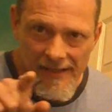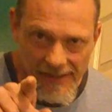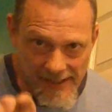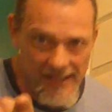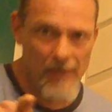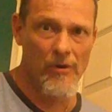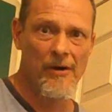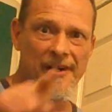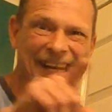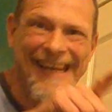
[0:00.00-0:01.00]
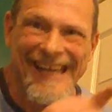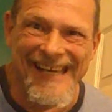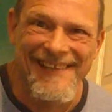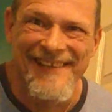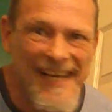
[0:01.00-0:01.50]
Keyword
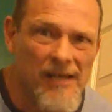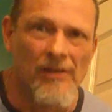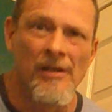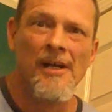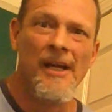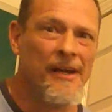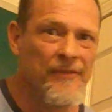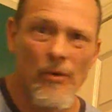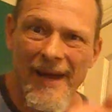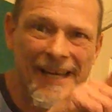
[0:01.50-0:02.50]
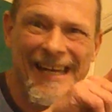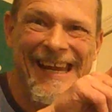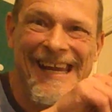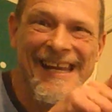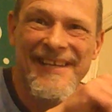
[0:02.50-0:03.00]
illegal. If you ain't
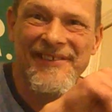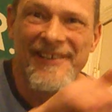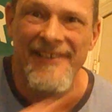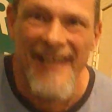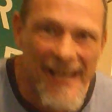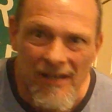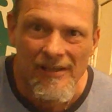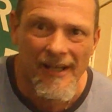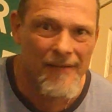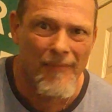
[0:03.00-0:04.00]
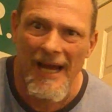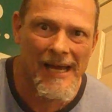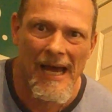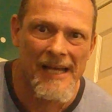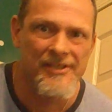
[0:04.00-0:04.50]
illegal, in my
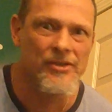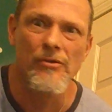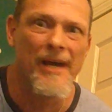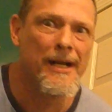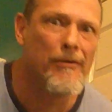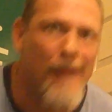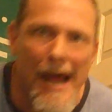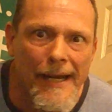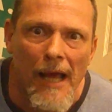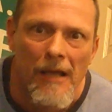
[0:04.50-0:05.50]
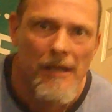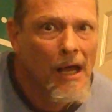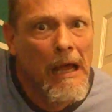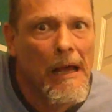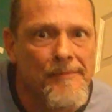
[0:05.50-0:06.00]
eyes, you ain't a writer.
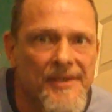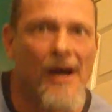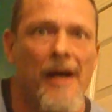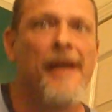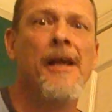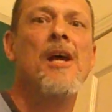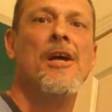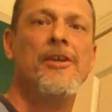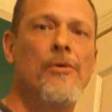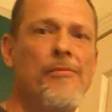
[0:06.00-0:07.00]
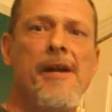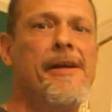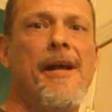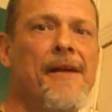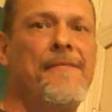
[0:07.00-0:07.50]
I'm sorry. You're
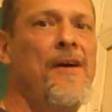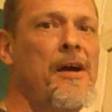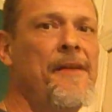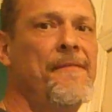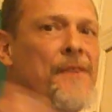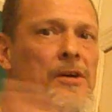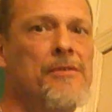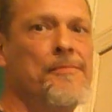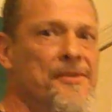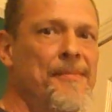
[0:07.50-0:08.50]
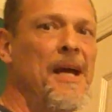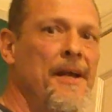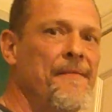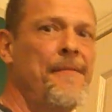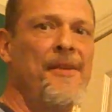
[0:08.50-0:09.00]
running on fucking fumes,
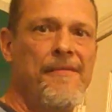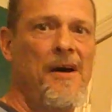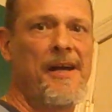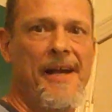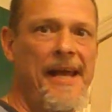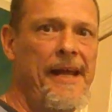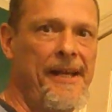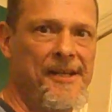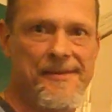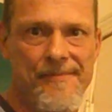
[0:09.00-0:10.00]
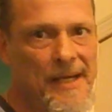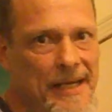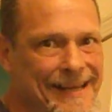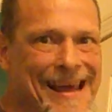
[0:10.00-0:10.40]
man, from the fucking 80s, man.